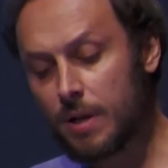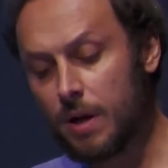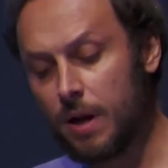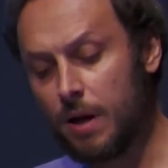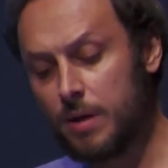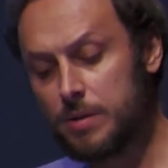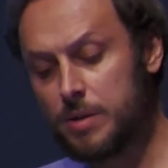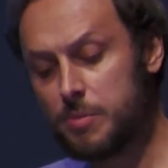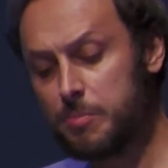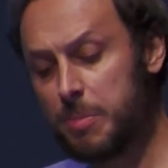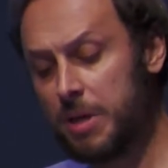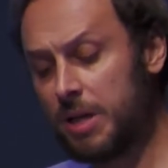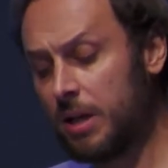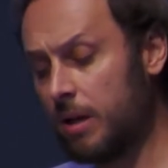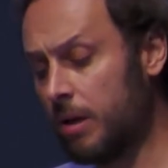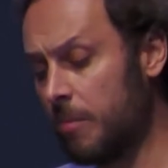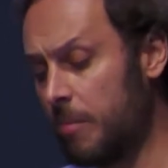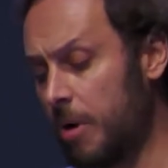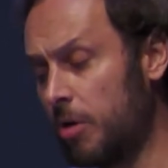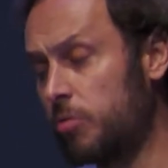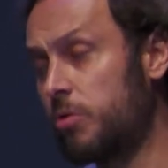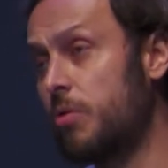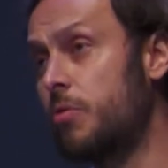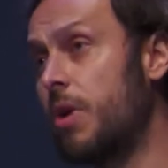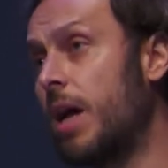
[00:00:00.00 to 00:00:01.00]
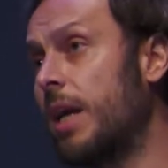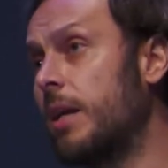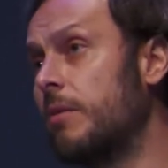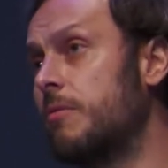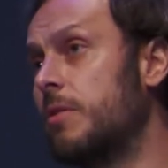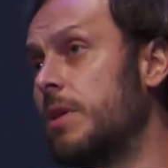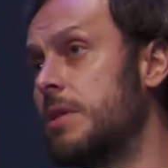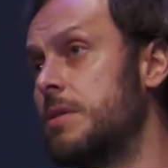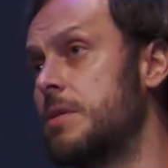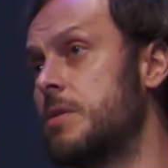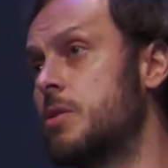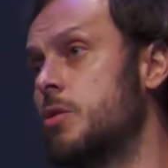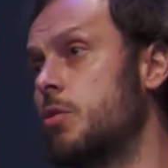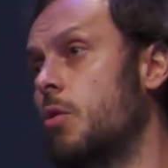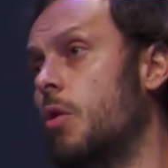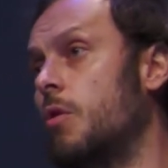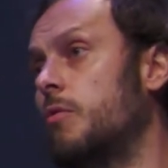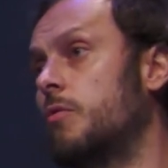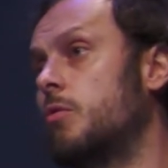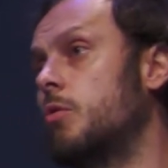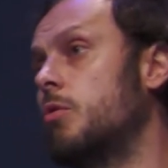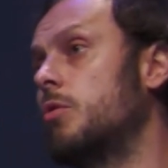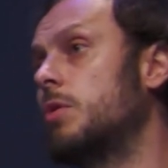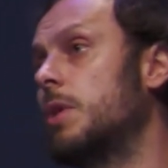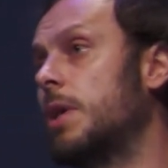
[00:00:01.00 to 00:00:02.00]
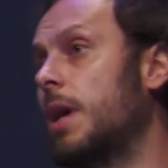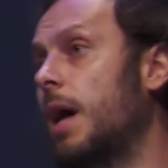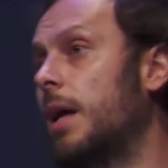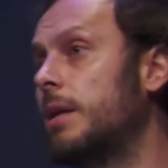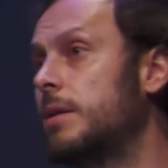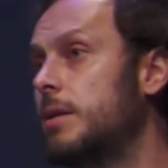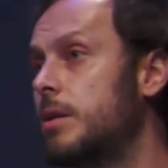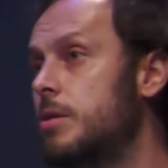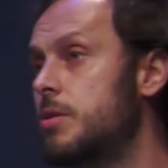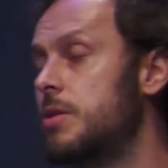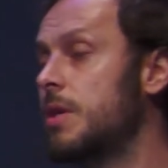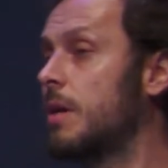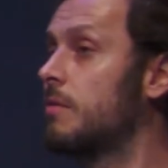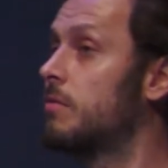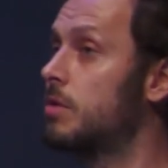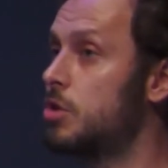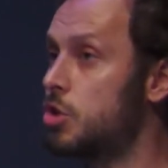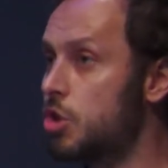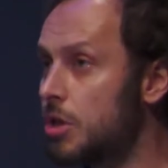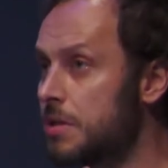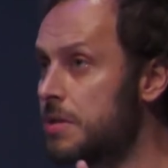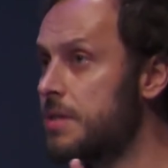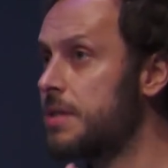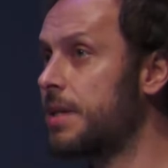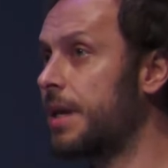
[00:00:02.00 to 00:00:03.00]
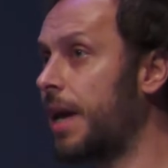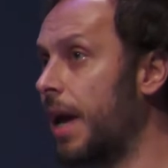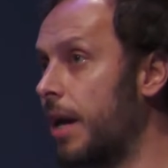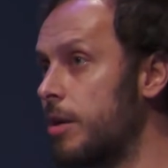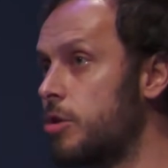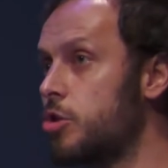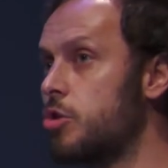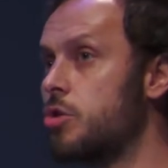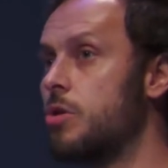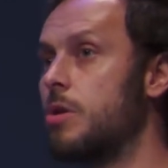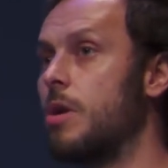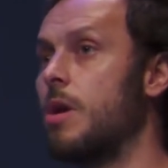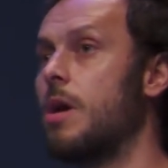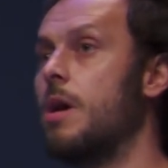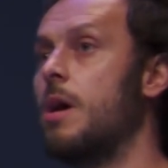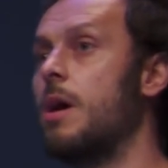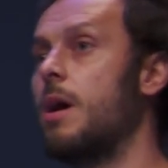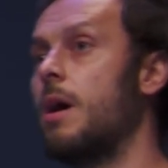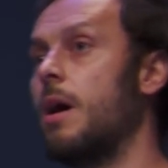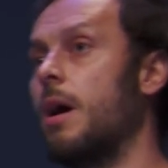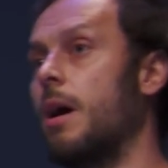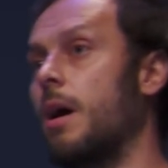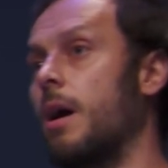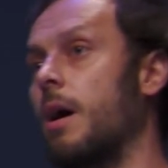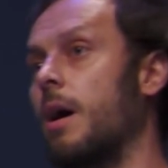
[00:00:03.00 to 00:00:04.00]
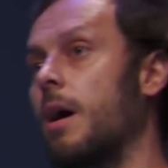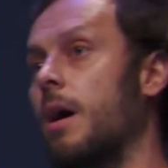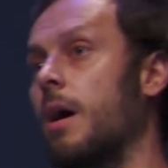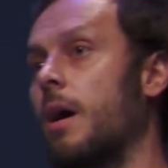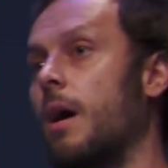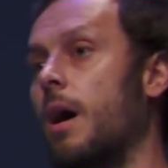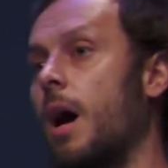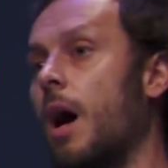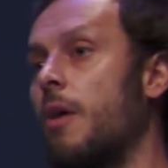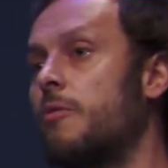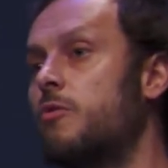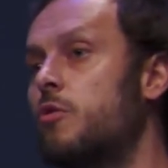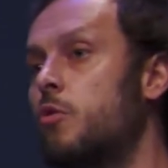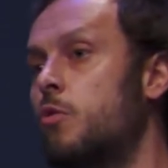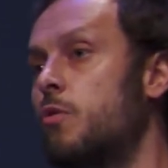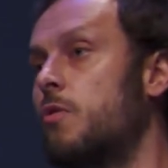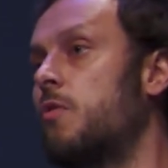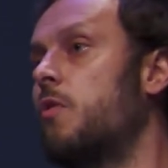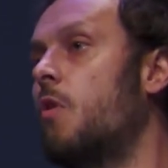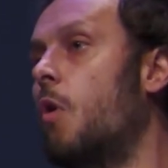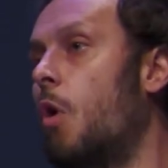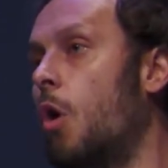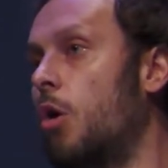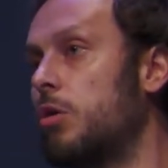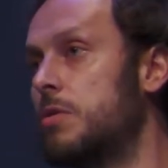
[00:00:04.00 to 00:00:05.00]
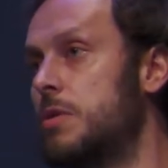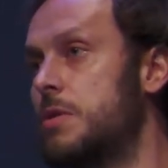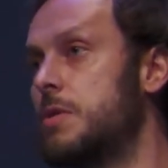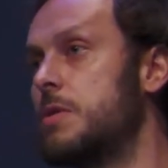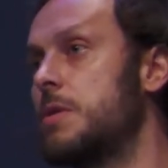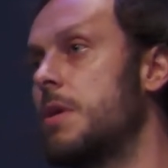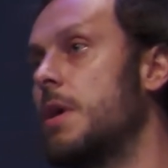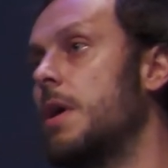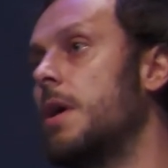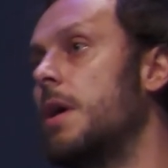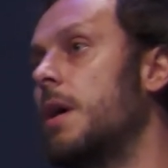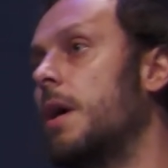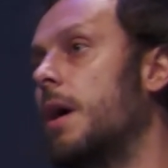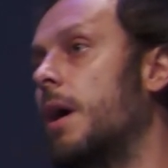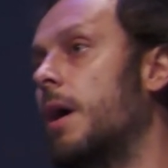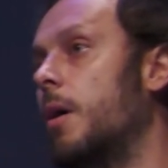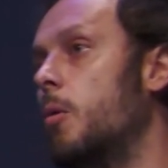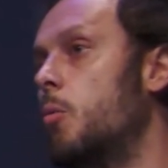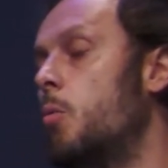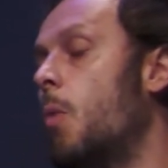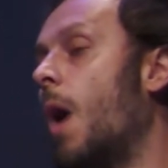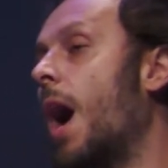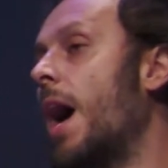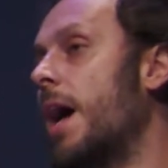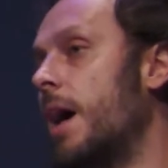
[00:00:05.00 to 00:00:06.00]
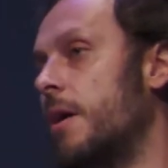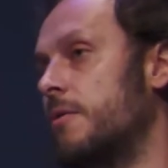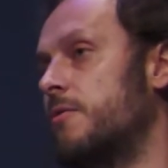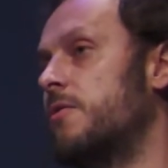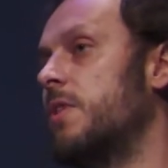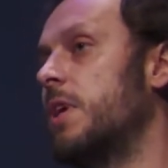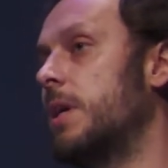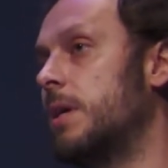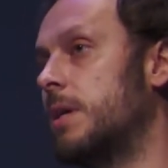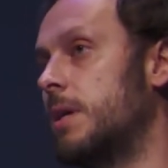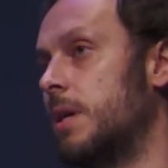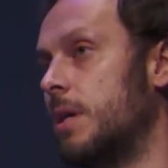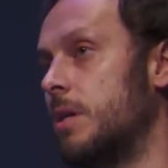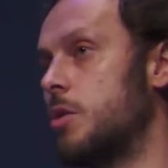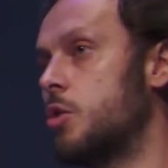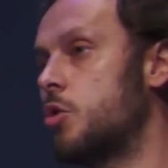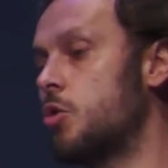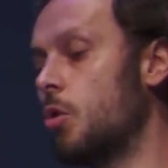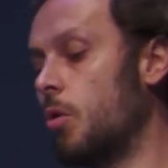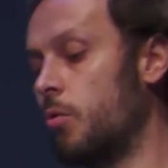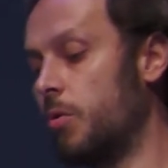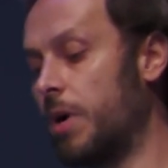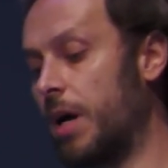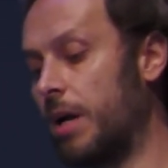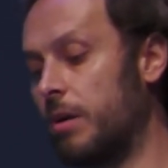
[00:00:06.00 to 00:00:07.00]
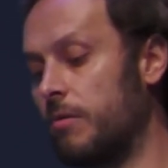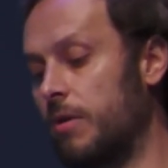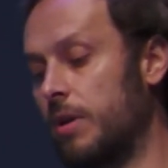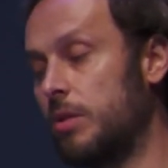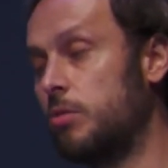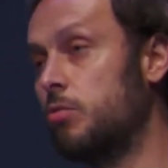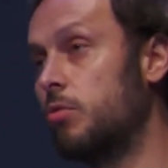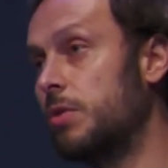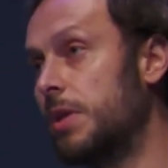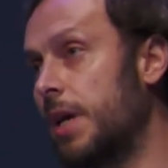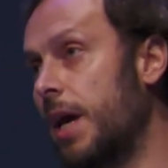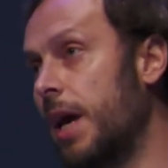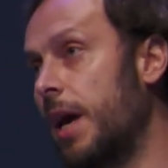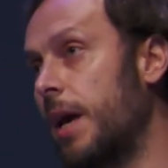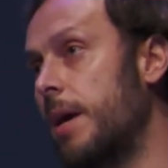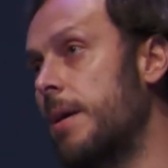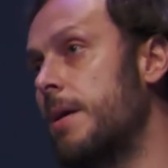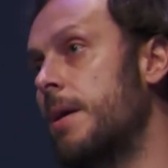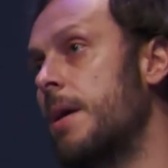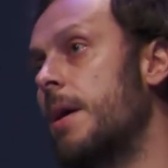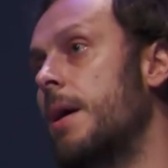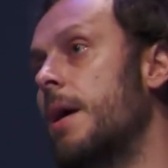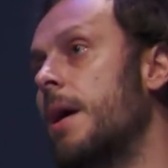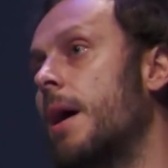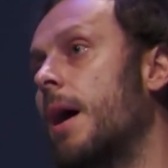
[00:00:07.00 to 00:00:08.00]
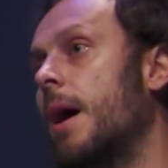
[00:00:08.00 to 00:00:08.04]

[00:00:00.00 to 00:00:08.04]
Uh, speaking about the relevance of Günther Anders, I will just sketch uh, uh, a few thoughts uh, why I think he's so relevant today,